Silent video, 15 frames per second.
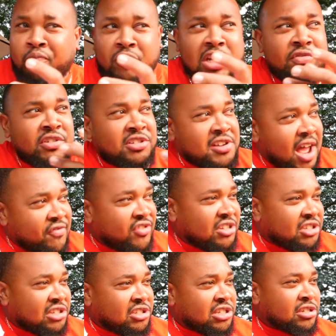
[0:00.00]
If it's not
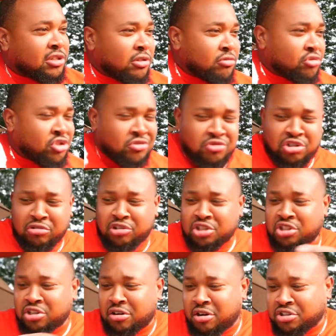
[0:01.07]
viscous, it's loose. So this
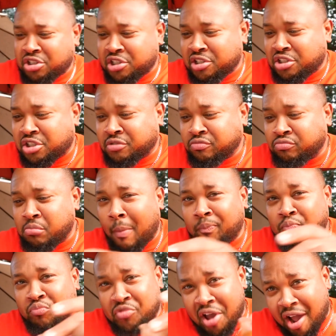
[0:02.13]
sauce is
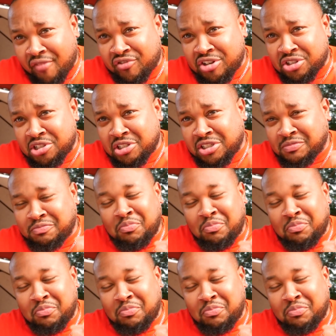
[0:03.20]
not viscous.